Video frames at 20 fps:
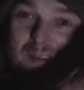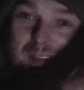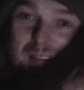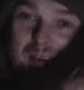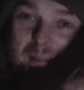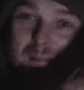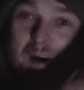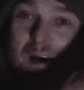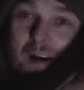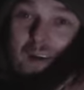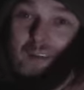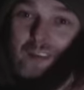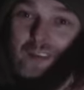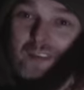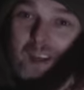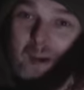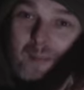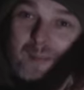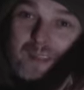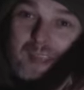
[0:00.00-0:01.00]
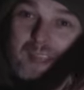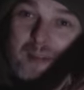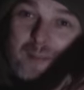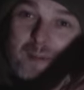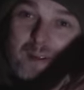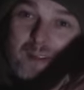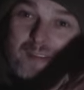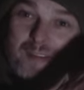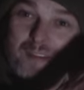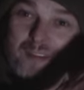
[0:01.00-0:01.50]
with that. Mark's just coming down the
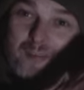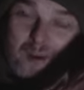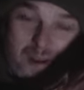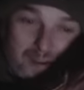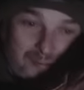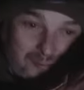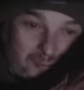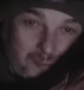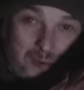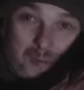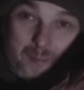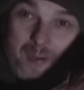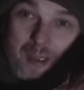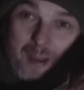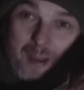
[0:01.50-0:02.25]
beach as well, so he'll be